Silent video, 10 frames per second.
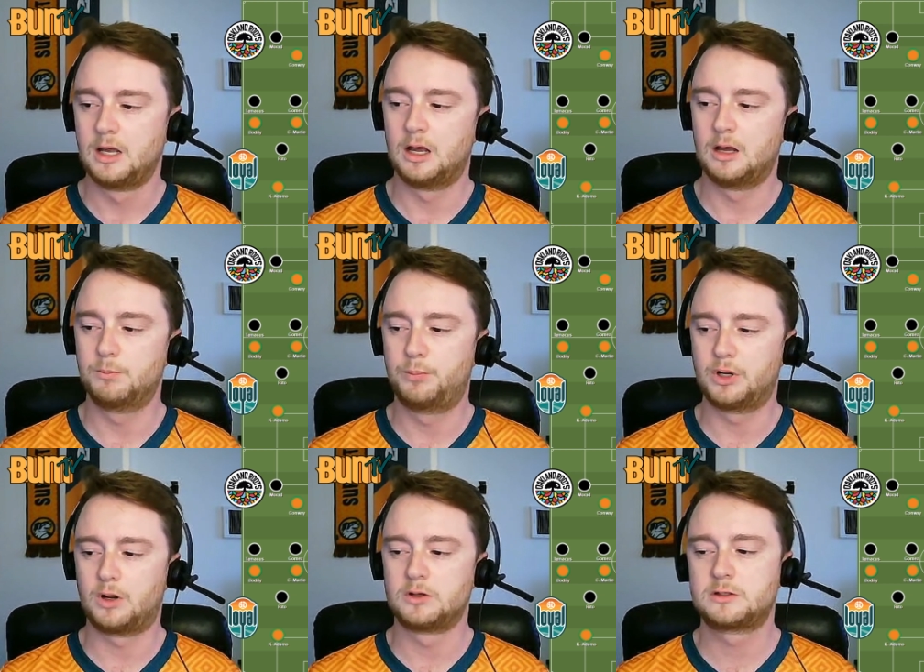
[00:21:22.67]
Um,
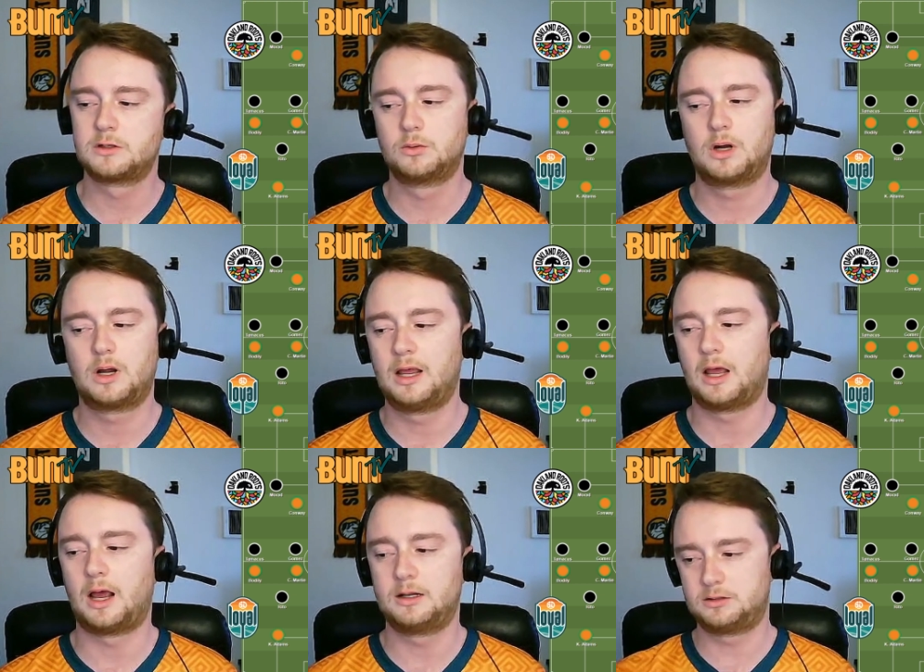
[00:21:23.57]
but also, I,
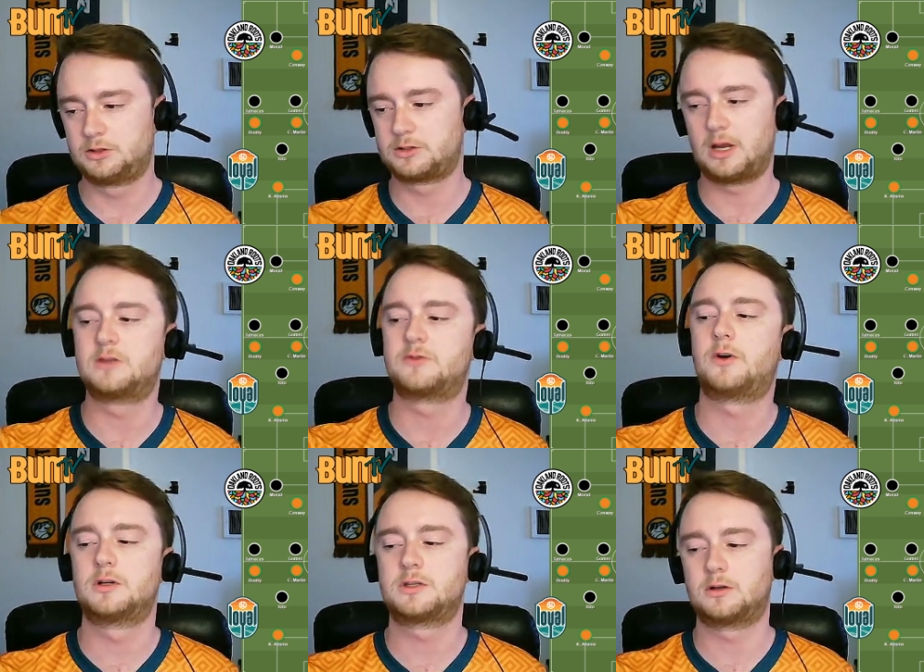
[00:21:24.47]
I, just, as
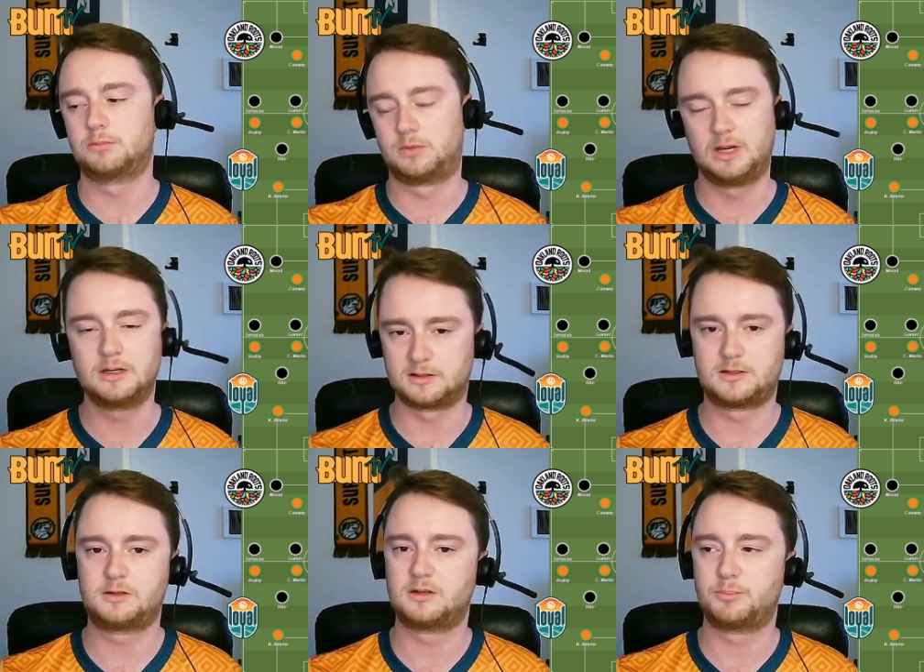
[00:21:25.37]
far as our
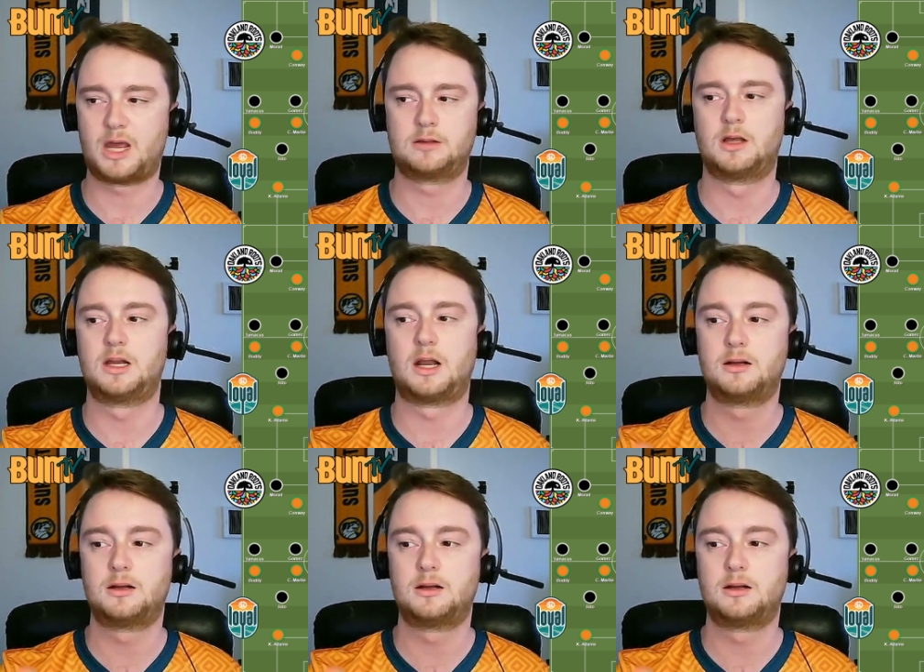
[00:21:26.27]
inconsistent back line,